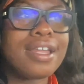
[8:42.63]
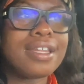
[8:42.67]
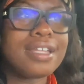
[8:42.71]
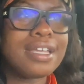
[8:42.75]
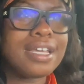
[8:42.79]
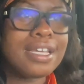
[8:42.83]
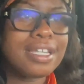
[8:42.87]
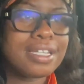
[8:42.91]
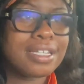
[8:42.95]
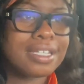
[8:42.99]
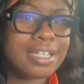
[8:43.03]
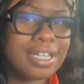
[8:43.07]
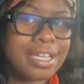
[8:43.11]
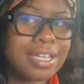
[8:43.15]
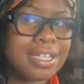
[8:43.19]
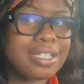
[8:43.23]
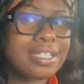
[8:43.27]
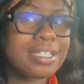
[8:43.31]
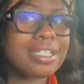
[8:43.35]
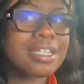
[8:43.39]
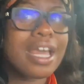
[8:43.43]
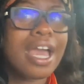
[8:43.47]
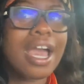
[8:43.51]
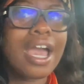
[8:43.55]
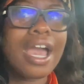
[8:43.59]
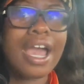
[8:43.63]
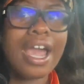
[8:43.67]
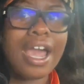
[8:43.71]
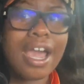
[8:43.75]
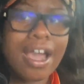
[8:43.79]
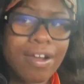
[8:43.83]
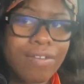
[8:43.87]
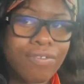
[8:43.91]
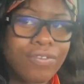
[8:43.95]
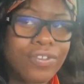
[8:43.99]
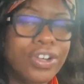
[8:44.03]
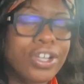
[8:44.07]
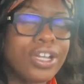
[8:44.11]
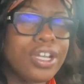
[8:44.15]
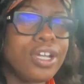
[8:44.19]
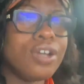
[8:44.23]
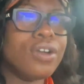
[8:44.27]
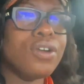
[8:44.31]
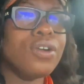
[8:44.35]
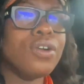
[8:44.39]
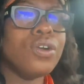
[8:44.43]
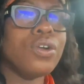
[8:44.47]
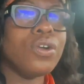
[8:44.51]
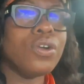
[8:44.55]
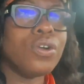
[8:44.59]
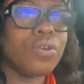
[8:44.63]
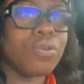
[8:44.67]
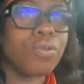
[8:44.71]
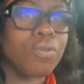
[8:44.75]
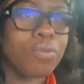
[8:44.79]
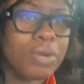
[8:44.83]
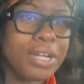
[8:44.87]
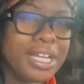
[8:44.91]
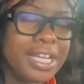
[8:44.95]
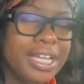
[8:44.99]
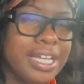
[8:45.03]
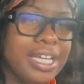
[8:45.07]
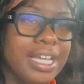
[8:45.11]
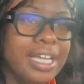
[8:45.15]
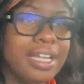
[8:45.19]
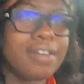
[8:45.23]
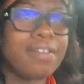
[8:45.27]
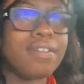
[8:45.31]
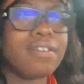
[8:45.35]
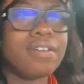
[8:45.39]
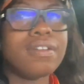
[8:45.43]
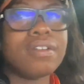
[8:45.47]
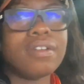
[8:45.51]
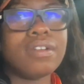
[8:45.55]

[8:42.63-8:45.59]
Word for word: his kids every weekend.